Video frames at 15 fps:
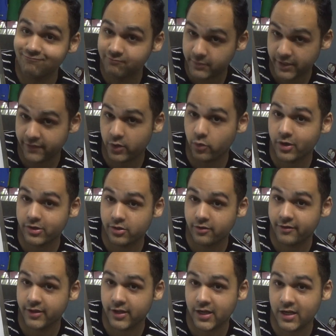If you watch
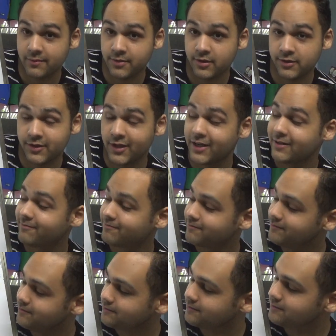over the game, you'll see.
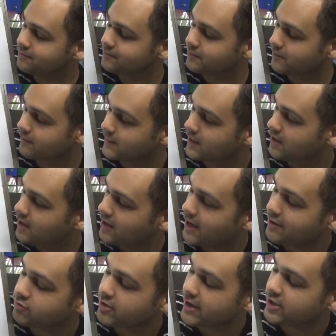
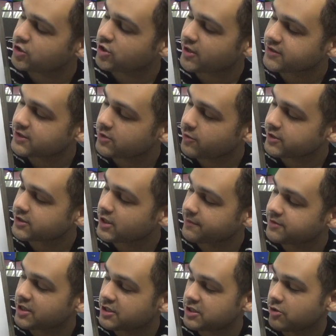And Ryan Johnson was
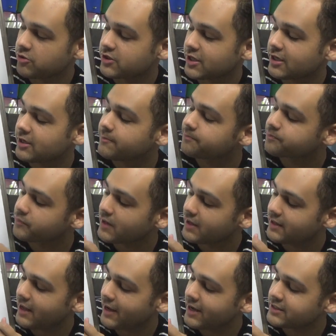substituted in
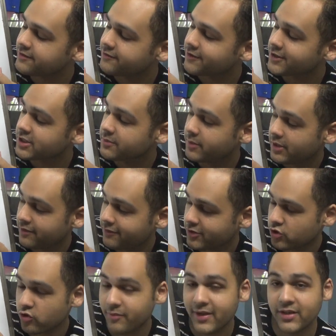the 81st minute for
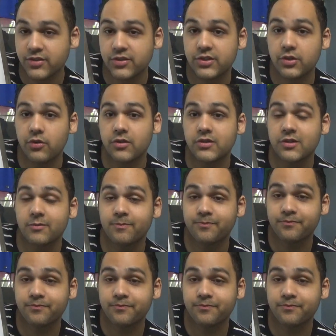Tremaine Stewart.